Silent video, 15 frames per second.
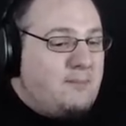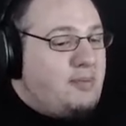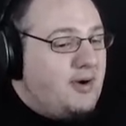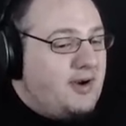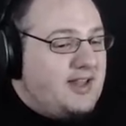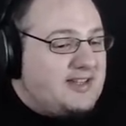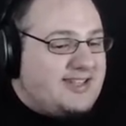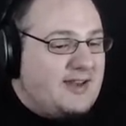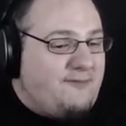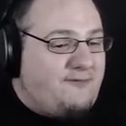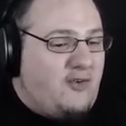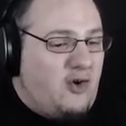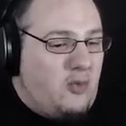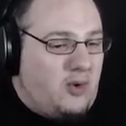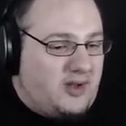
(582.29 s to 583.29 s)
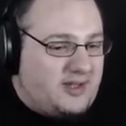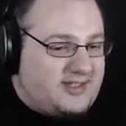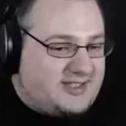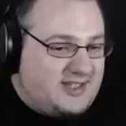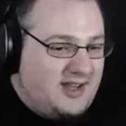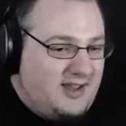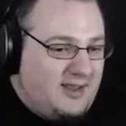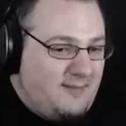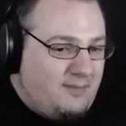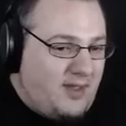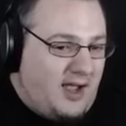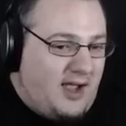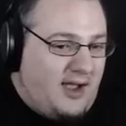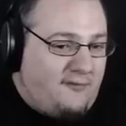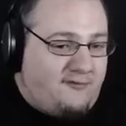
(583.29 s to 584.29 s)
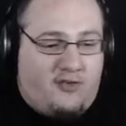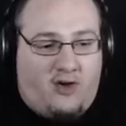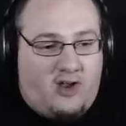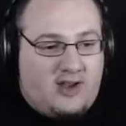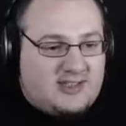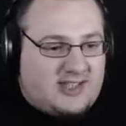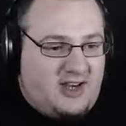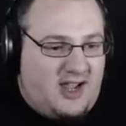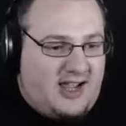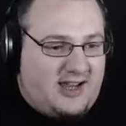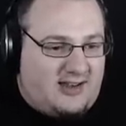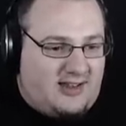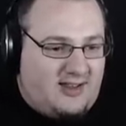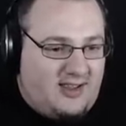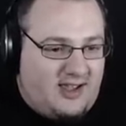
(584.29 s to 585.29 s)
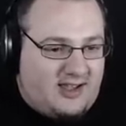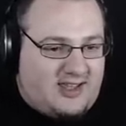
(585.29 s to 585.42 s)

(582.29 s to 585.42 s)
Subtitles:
Put us in forwards. Throttle's in idle.